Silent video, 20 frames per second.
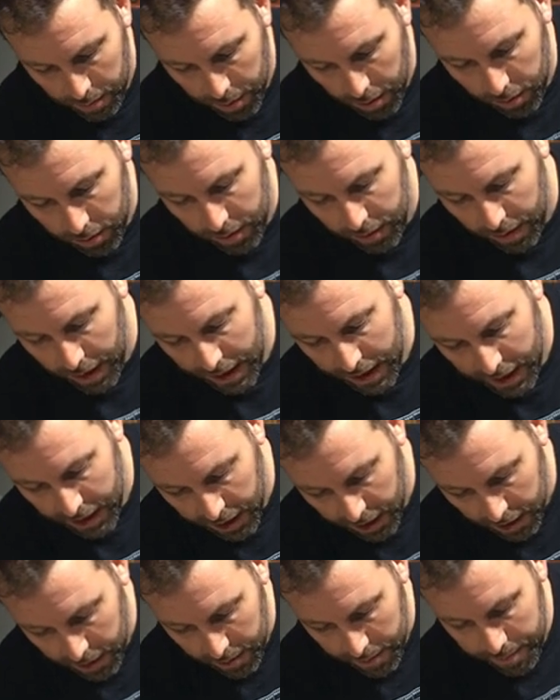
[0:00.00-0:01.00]
pulley right
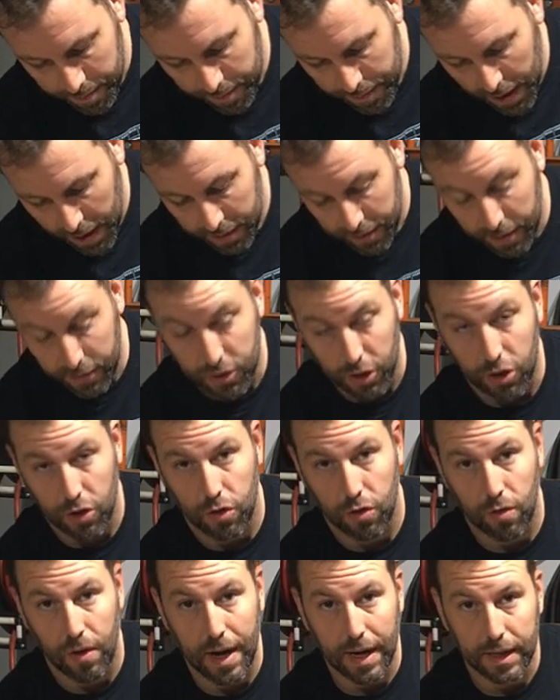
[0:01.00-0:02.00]
here, there's a
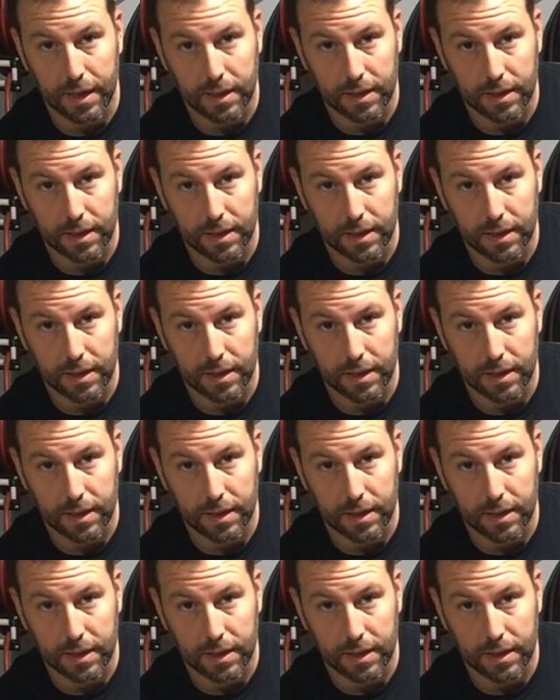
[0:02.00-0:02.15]
crank